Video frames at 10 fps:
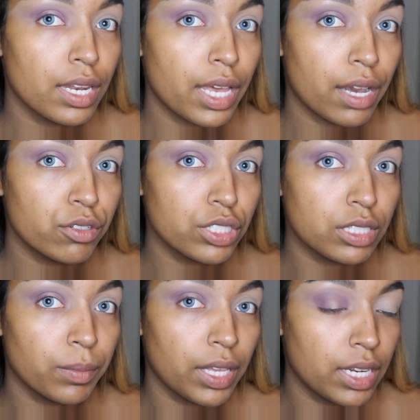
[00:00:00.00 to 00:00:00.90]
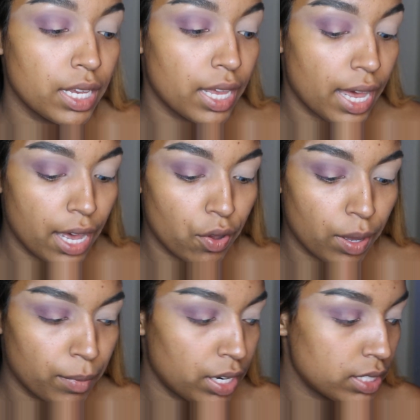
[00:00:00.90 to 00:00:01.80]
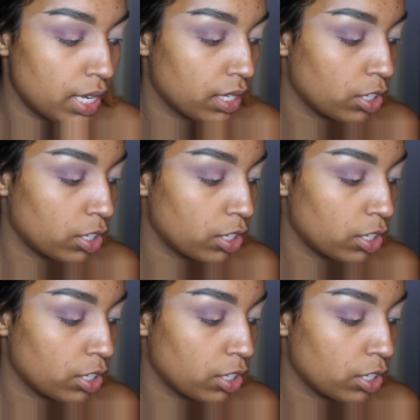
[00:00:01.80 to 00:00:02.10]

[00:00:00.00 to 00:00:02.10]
Now, just to blend it out, I'm going to take a